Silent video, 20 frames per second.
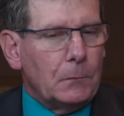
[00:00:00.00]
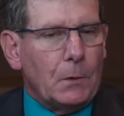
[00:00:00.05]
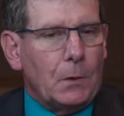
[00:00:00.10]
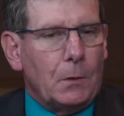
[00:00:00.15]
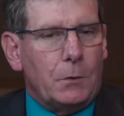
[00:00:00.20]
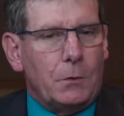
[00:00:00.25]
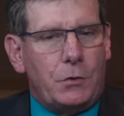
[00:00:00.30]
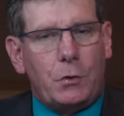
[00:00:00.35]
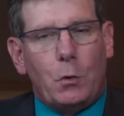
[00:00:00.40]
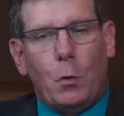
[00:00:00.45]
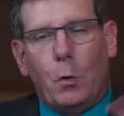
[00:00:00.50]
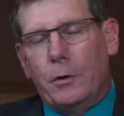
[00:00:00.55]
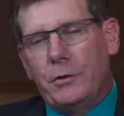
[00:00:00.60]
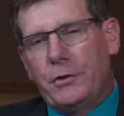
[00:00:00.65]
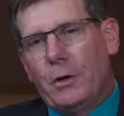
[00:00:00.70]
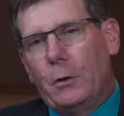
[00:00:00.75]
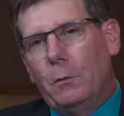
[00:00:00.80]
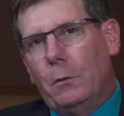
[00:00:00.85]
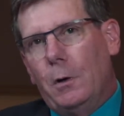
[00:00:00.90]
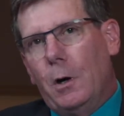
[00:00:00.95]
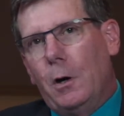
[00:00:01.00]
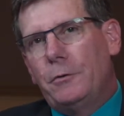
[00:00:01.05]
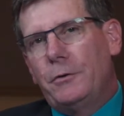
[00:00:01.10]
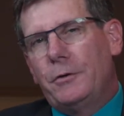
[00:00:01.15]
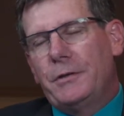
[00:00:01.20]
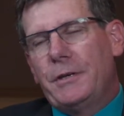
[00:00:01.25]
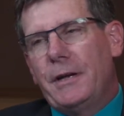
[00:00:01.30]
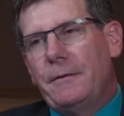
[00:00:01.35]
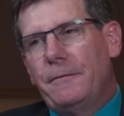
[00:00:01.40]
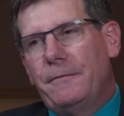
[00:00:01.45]
Sure. So
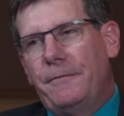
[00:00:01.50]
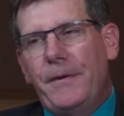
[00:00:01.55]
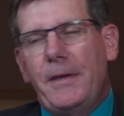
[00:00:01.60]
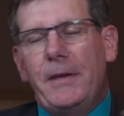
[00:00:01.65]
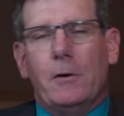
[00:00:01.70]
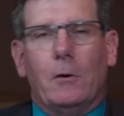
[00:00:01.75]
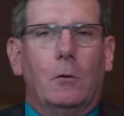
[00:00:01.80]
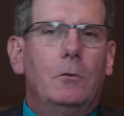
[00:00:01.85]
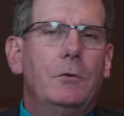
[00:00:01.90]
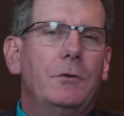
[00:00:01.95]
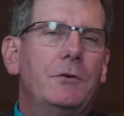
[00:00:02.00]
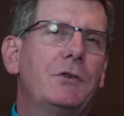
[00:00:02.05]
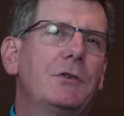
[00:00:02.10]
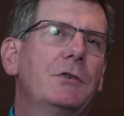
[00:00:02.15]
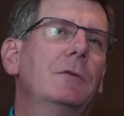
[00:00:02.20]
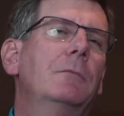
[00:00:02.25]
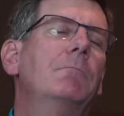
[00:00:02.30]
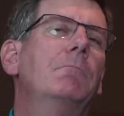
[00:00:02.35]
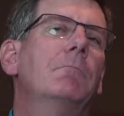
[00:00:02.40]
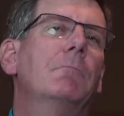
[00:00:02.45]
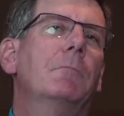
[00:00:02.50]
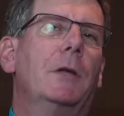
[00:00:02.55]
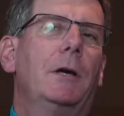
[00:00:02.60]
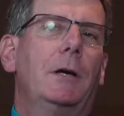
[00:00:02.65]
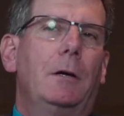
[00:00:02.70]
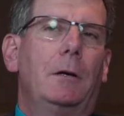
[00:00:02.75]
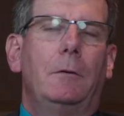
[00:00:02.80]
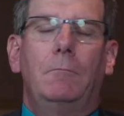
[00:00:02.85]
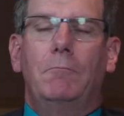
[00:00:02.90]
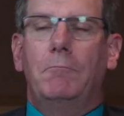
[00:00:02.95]
ultrasound fields,
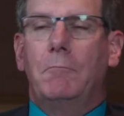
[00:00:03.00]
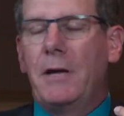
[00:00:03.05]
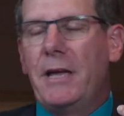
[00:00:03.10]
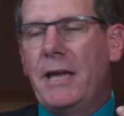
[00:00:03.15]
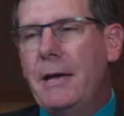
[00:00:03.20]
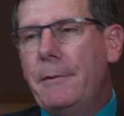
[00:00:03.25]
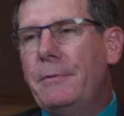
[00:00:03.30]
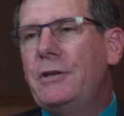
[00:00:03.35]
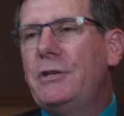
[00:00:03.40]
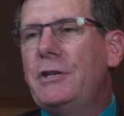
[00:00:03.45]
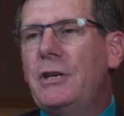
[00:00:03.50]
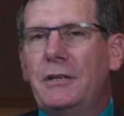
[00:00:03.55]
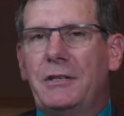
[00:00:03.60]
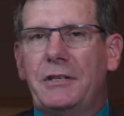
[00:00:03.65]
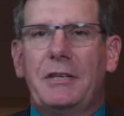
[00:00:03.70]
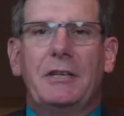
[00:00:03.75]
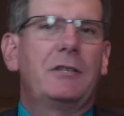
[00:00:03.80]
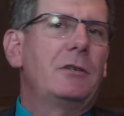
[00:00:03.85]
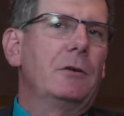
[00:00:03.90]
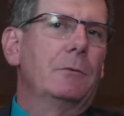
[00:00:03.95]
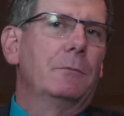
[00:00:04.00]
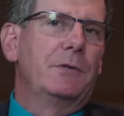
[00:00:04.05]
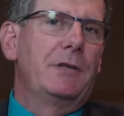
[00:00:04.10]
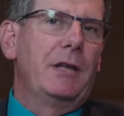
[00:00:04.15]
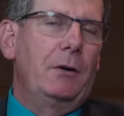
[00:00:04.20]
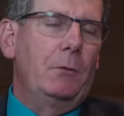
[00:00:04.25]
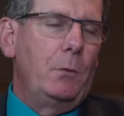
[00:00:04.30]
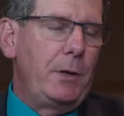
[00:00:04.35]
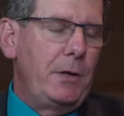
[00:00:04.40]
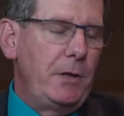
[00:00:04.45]
the imaging systems
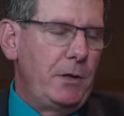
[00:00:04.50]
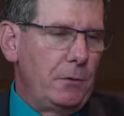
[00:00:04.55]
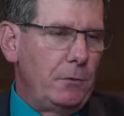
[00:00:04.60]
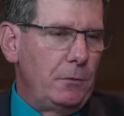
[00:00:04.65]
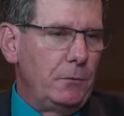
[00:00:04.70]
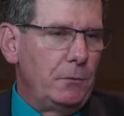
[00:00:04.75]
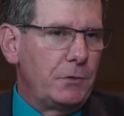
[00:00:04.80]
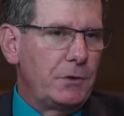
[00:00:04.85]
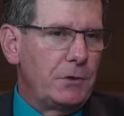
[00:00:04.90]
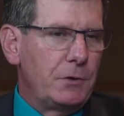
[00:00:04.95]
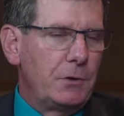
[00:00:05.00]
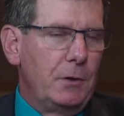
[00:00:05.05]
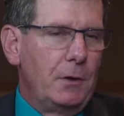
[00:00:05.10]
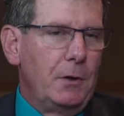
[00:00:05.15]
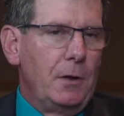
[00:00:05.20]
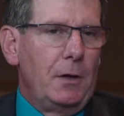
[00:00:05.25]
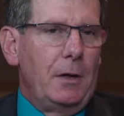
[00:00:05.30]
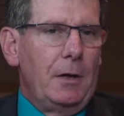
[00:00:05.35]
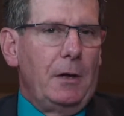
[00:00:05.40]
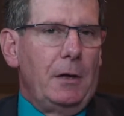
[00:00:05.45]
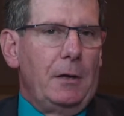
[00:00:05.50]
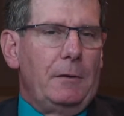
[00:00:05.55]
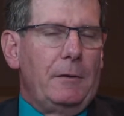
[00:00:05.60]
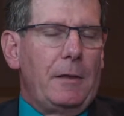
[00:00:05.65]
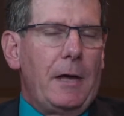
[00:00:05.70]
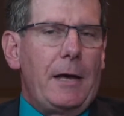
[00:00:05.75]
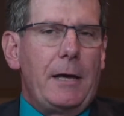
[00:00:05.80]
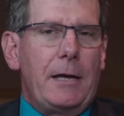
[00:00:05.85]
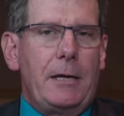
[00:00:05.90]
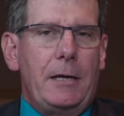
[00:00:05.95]
that we use,
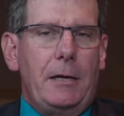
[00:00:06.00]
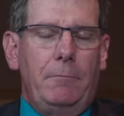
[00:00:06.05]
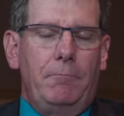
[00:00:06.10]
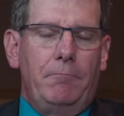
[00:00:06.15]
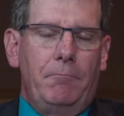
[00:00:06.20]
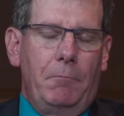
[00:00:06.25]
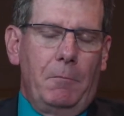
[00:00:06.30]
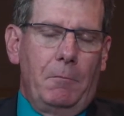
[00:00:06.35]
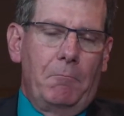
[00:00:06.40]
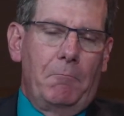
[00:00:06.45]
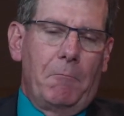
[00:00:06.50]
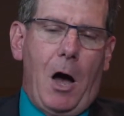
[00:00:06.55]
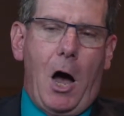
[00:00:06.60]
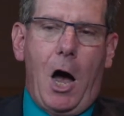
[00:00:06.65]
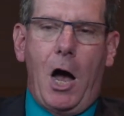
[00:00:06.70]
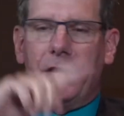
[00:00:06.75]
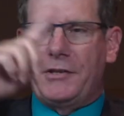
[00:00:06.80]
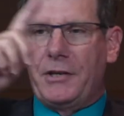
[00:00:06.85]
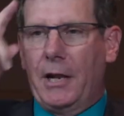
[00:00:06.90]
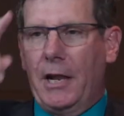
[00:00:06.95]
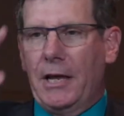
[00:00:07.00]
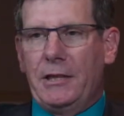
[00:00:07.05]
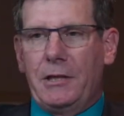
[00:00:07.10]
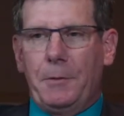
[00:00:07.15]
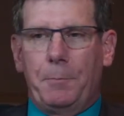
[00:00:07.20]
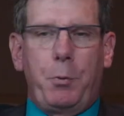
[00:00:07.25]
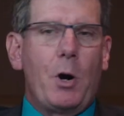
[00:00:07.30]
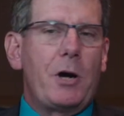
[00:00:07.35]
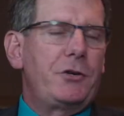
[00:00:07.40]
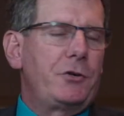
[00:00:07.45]
they oscillate the
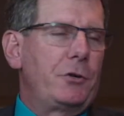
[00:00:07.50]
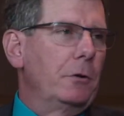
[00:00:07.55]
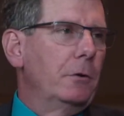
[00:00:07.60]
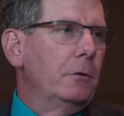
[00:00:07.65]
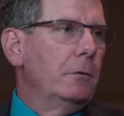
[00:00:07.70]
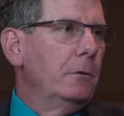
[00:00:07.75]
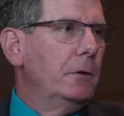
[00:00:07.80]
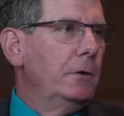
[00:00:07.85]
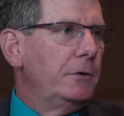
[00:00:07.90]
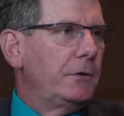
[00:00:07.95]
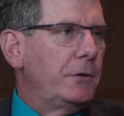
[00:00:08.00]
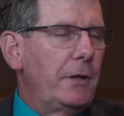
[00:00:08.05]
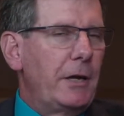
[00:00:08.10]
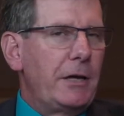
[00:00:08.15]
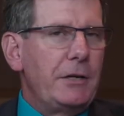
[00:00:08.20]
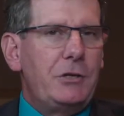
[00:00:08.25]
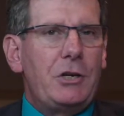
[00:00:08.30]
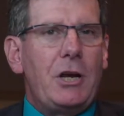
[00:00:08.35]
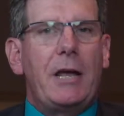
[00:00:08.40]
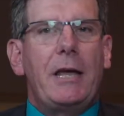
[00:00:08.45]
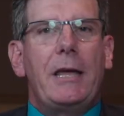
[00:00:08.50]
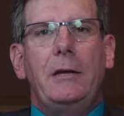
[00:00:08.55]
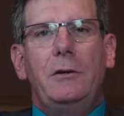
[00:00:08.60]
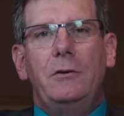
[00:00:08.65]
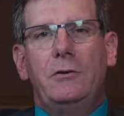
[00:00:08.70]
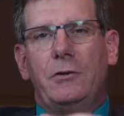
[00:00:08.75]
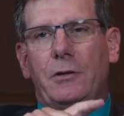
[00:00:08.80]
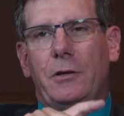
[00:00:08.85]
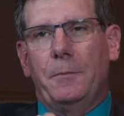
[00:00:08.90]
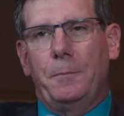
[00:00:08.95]
pressure. So they
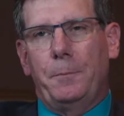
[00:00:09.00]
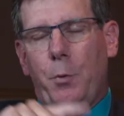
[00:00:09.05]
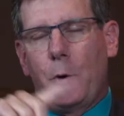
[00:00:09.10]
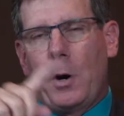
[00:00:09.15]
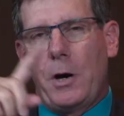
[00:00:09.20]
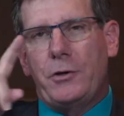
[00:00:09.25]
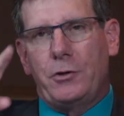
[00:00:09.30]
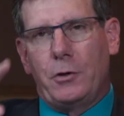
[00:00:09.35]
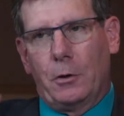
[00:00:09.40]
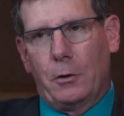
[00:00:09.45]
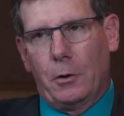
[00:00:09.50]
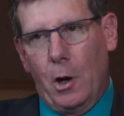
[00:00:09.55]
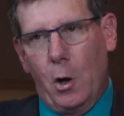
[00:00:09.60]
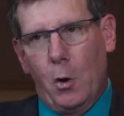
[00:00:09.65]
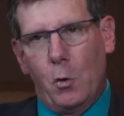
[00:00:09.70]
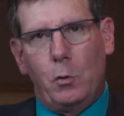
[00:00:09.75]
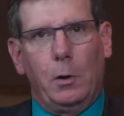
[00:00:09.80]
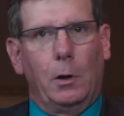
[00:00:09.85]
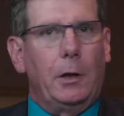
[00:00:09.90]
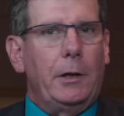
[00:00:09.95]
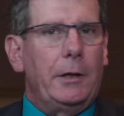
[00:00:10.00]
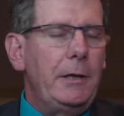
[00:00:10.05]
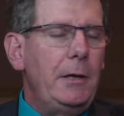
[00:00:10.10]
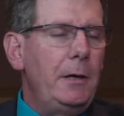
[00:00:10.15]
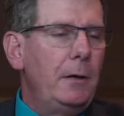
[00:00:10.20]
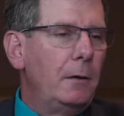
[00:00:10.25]
change the pressure locally